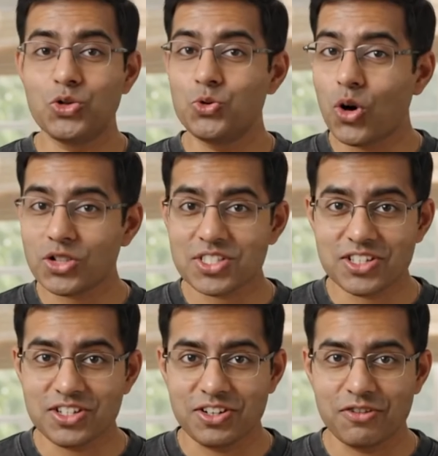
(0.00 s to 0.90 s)
Do not
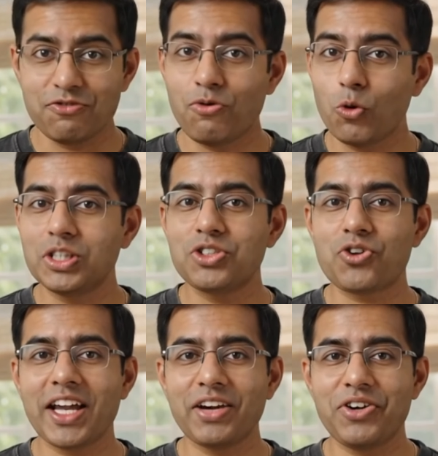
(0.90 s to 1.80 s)
stir, fold the
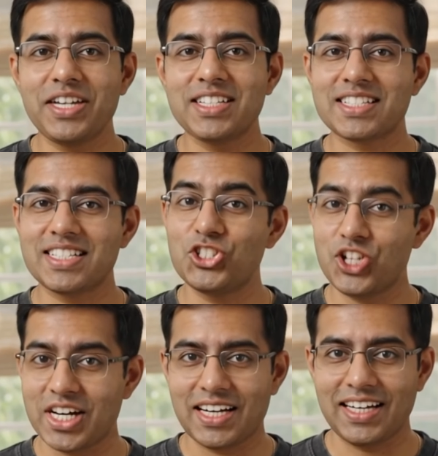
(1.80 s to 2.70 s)
dry ingredients in
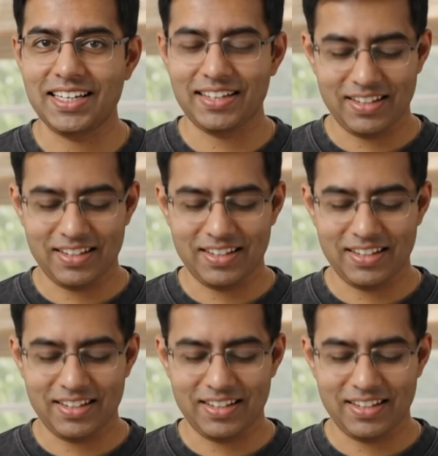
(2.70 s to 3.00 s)
gently.